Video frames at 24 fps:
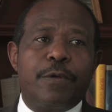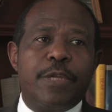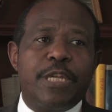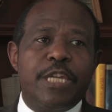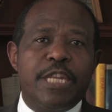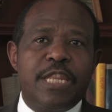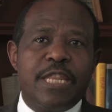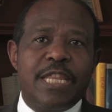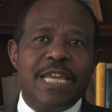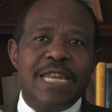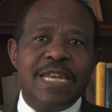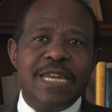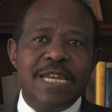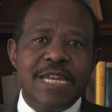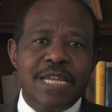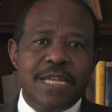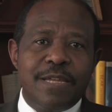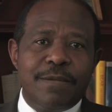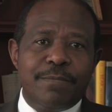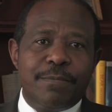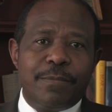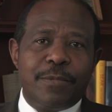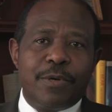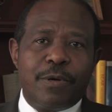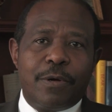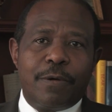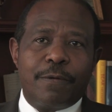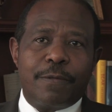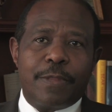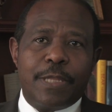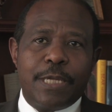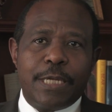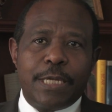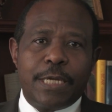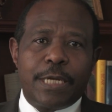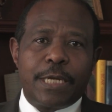in the name
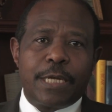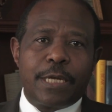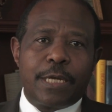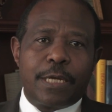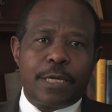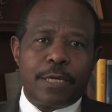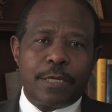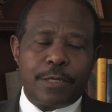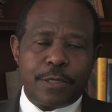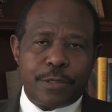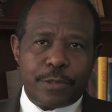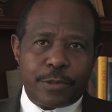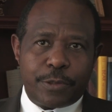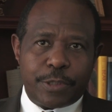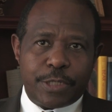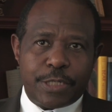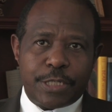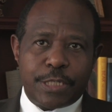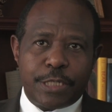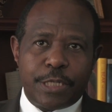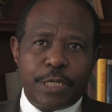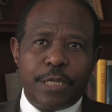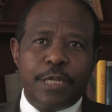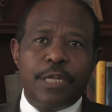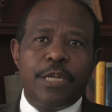of their countries.